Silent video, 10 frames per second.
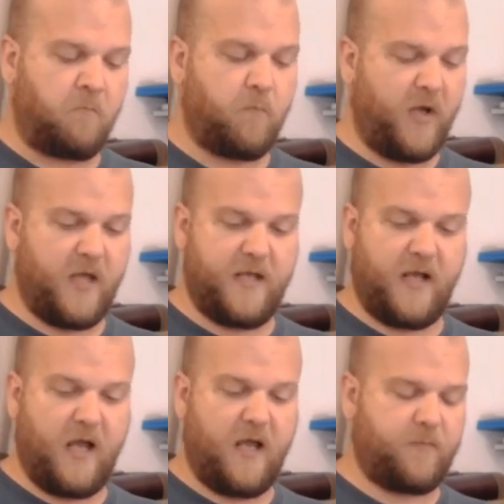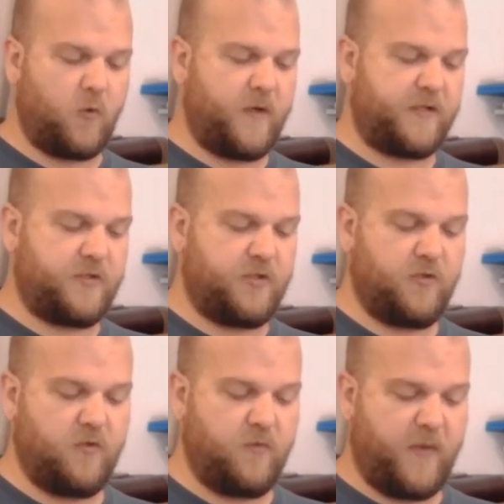But I'm going
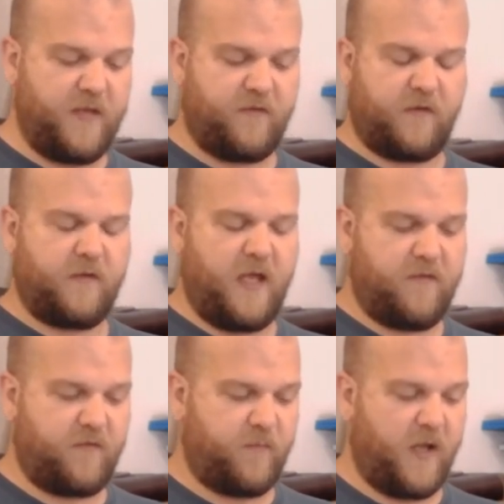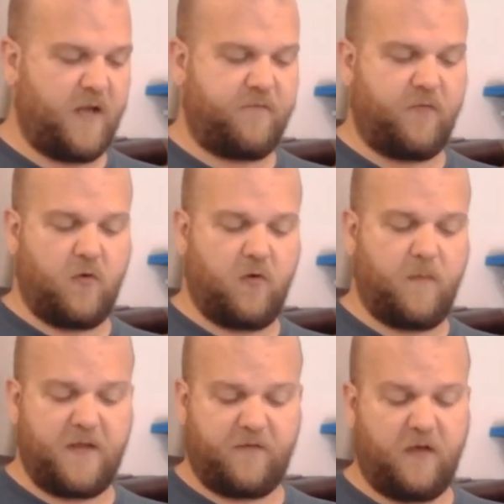to basically have a spot for
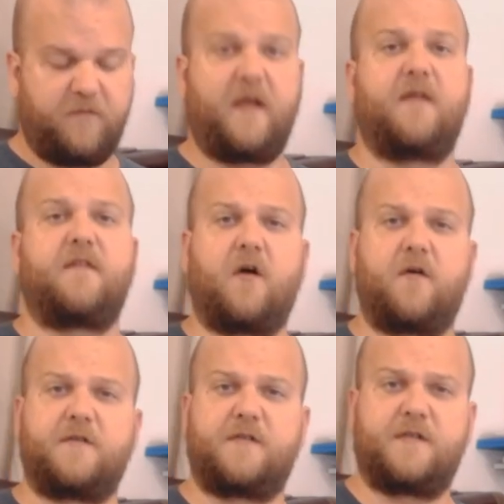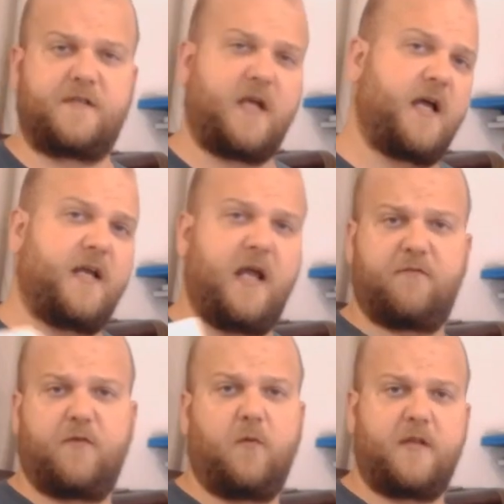myself and the artist to sign
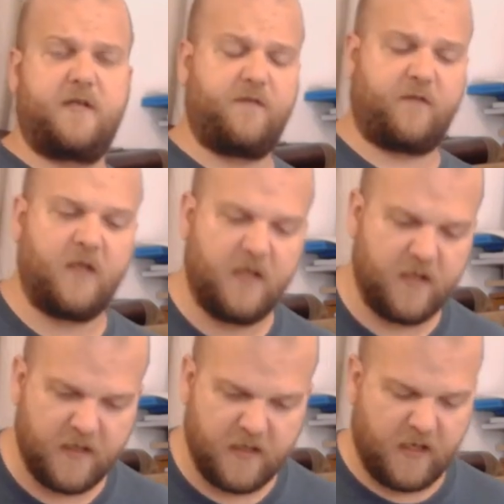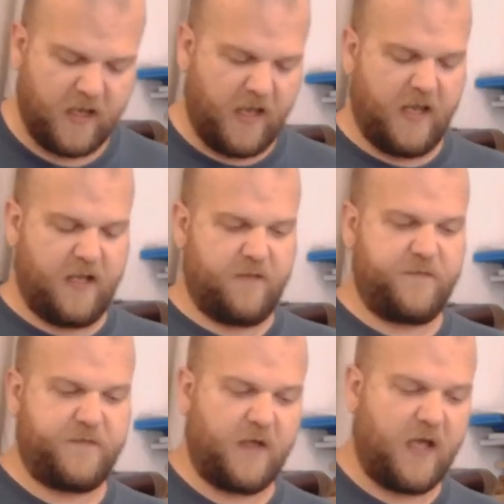every one of these.
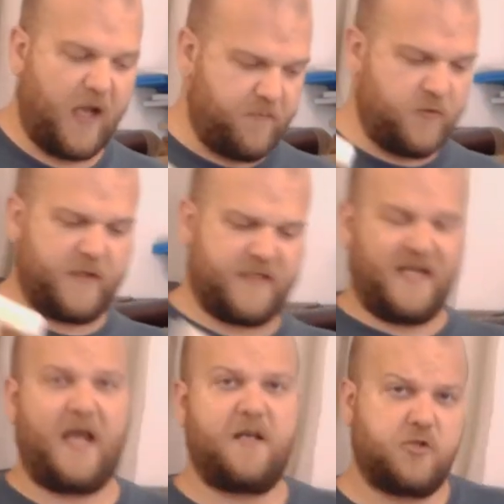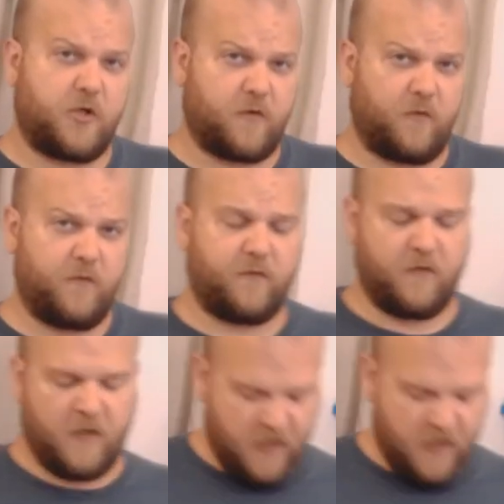And I'm doing 10 journals